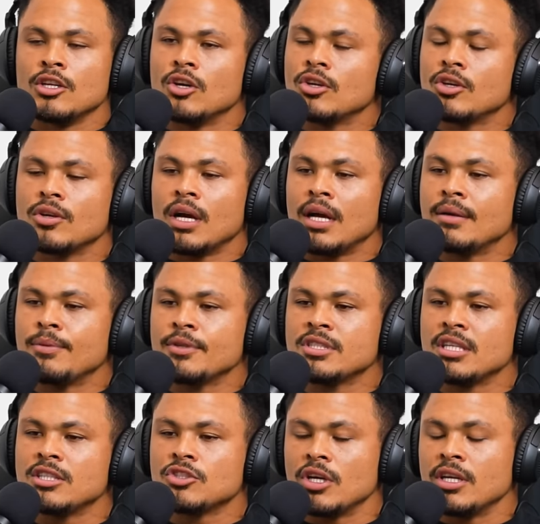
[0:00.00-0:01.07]
No, one hundred
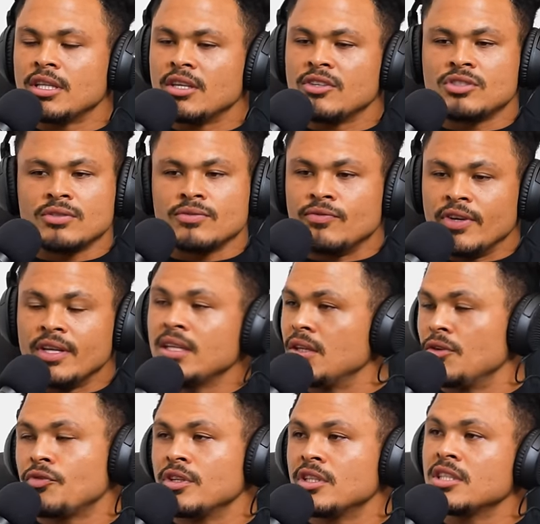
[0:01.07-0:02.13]
percent. So it is very
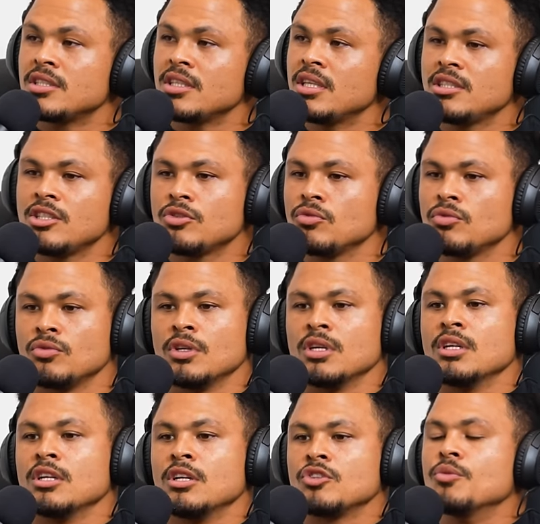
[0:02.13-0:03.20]
different. It's easy to
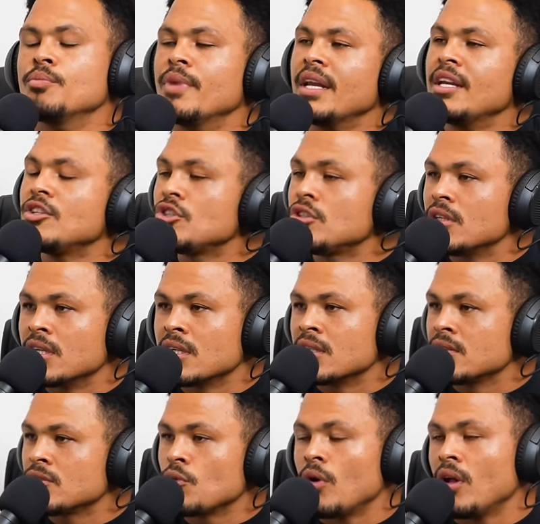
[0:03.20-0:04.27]
to manage uh,
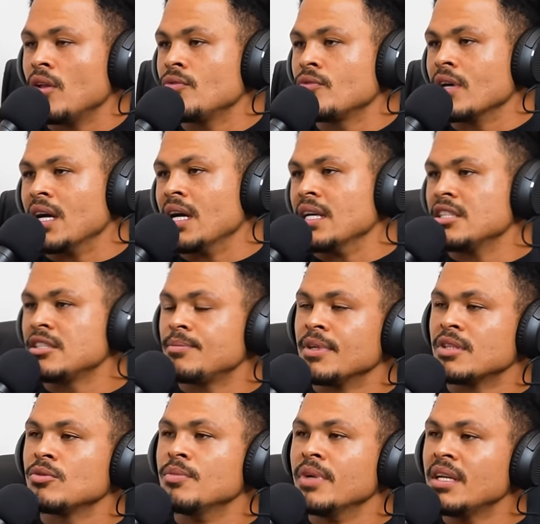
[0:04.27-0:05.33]
twelve guys,
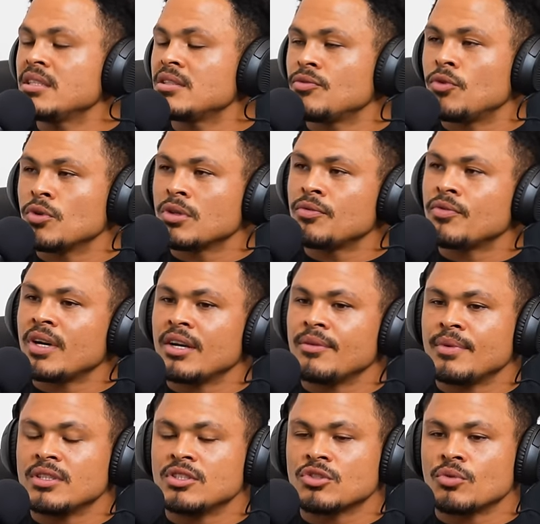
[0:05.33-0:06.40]
but to manage a forty-five
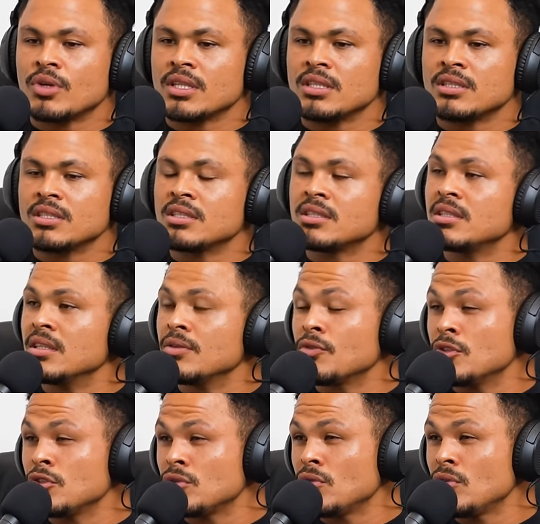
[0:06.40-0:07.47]
man squad is, is a
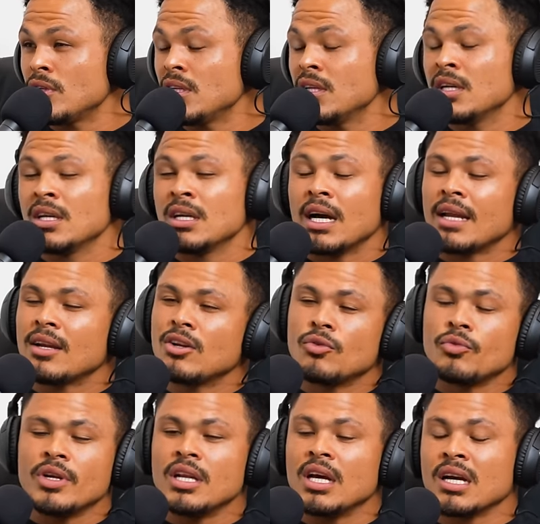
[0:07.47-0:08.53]
different story. I don't know
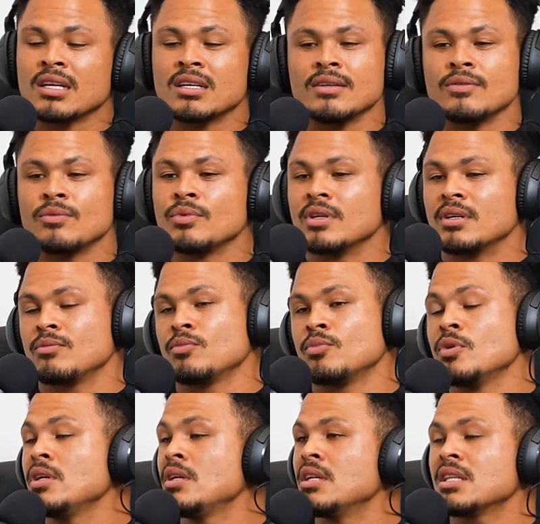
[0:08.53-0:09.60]
really, I can,
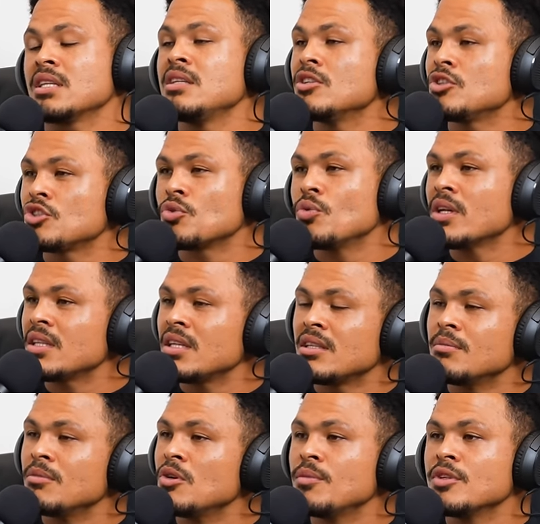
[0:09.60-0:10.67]
we're not in the squad at
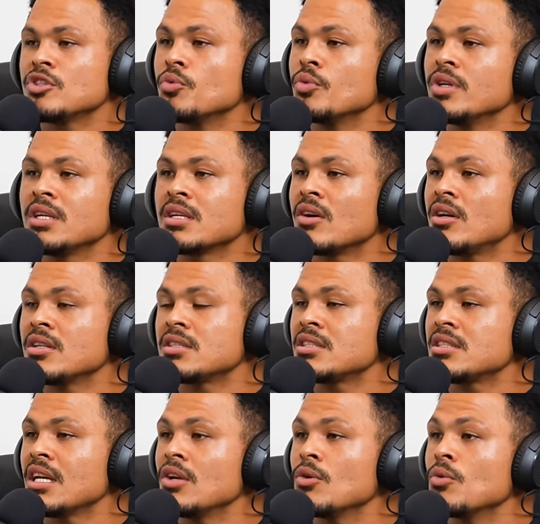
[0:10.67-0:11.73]
the moment, so we can't we're
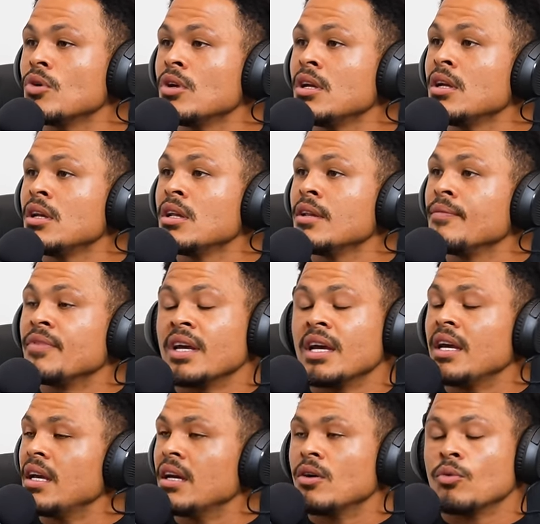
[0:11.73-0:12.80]
say... We're speculating. Yeah,
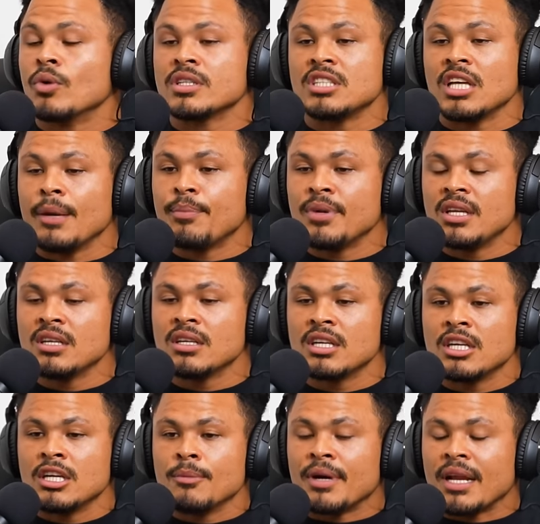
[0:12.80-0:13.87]
yeah, yeah, what's happening.
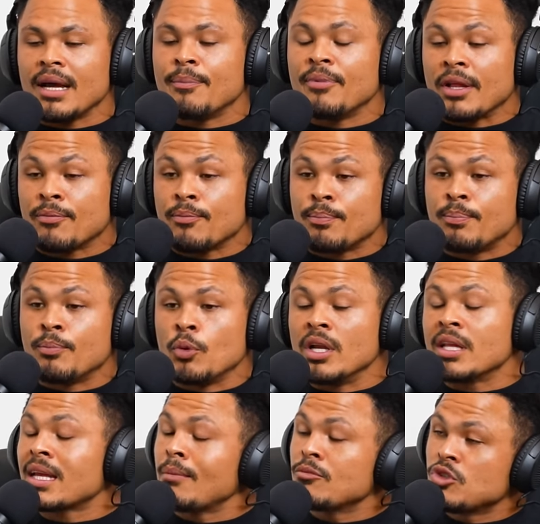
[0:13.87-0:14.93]
But But... when
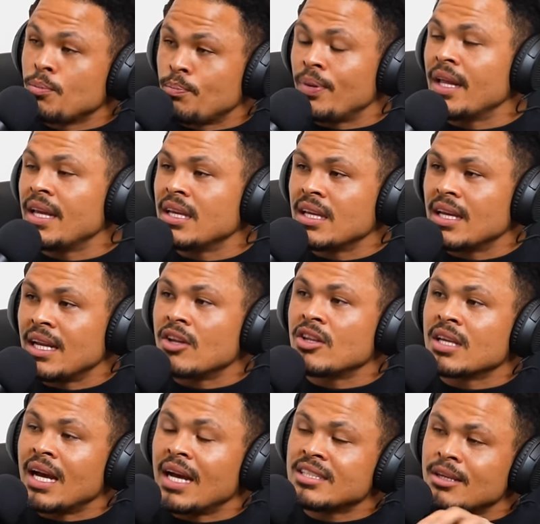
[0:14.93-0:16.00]
it comes to playing and how
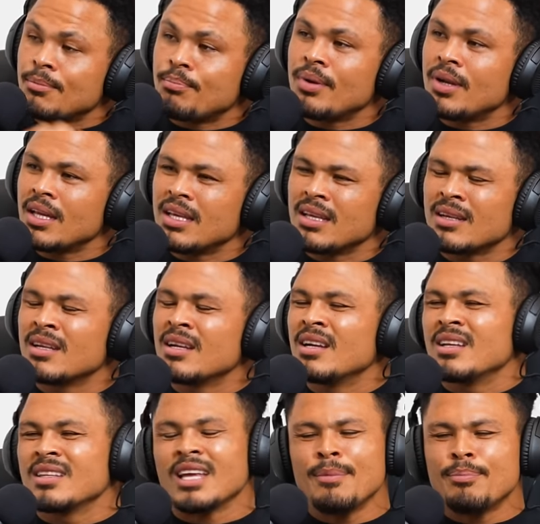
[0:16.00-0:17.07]
the guys are playing,
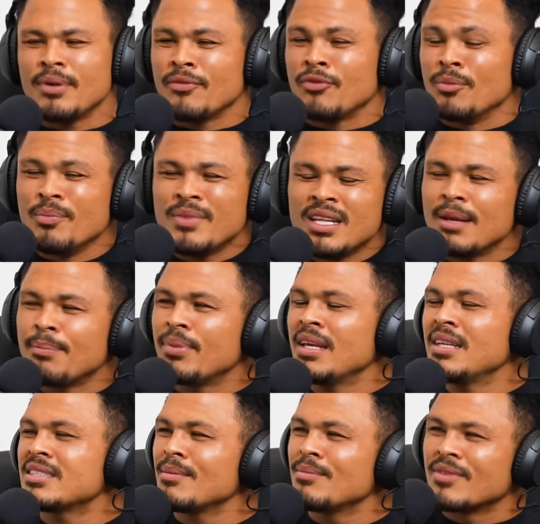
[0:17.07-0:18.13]
they pl for me, they're
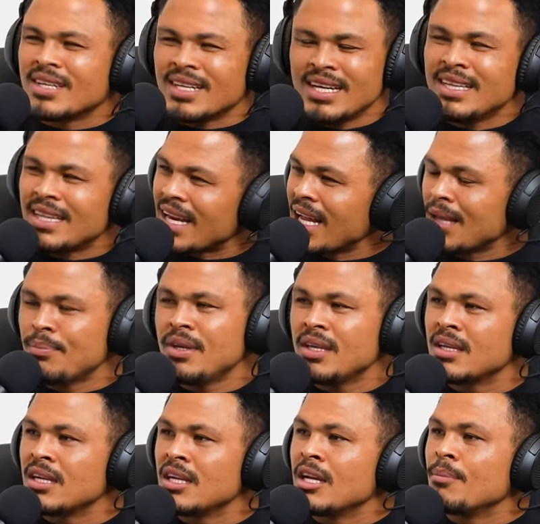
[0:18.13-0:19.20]
playing some great rugby.